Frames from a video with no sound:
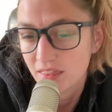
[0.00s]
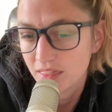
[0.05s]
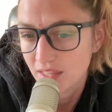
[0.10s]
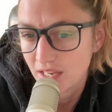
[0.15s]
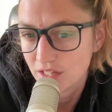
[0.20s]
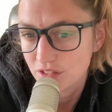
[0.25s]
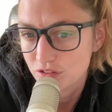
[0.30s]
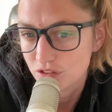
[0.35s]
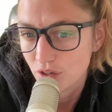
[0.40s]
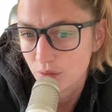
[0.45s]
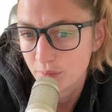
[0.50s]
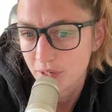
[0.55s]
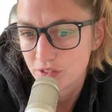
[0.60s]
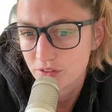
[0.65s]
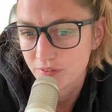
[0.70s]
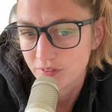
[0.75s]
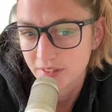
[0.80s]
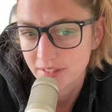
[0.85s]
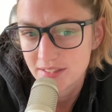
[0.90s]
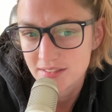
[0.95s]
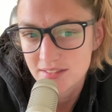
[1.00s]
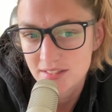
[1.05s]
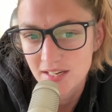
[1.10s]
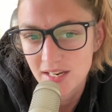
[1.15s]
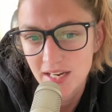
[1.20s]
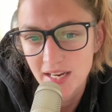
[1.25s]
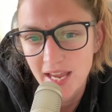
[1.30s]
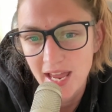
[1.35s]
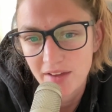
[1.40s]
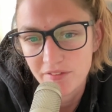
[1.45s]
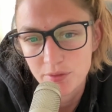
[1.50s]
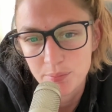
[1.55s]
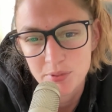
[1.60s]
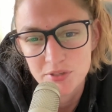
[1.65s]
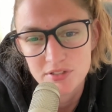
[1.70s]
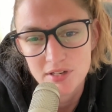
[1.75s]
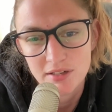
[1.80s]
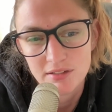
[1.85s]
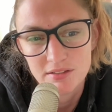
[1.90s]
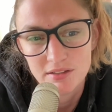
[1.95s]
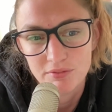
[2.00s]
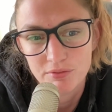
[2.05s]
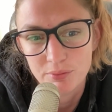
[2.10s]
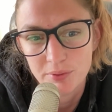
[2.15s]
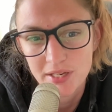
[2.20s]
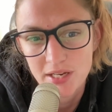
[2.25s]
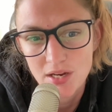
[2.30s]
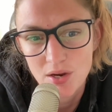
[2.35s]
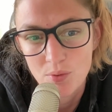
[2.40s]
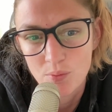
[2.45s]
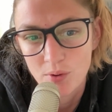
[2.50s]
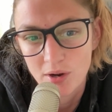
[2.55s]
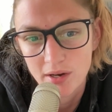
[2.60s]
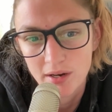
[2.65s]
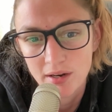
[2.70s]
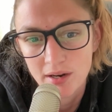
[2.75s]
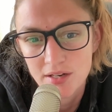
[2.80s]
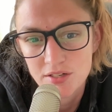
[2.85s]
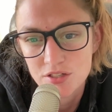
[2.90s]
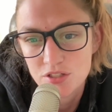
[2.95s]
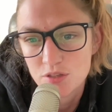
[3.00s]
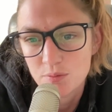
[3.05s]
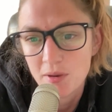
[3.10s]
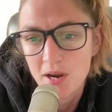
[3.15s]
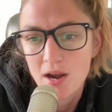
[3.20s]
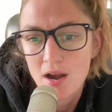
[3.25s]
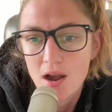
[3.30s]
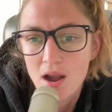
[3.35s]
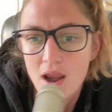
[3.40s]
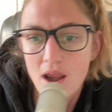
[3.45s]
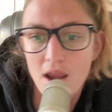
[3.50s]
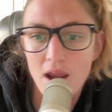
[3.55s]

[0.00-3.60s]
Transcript: Thanks so much for listening. Have a productive week working on your sphere.